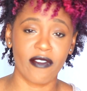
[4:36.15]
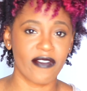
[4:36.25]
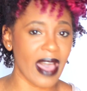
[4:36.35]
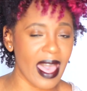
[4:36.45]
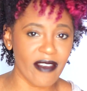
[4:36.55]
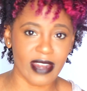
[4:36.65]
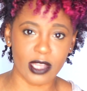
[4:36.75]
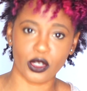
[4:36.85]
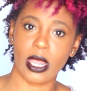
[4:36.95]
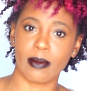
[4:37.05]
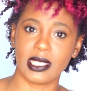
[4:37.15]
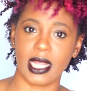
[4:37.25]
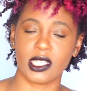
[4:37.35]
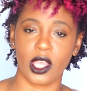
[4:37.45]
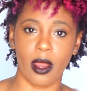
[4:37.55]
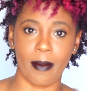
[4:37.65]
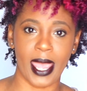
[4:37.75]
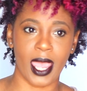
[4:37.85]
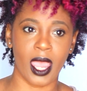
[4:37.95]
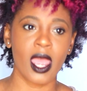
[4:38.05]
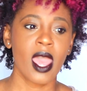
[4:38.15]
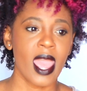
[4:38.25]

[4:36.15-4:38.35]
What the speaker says: 5 natural hair mistakes that you're making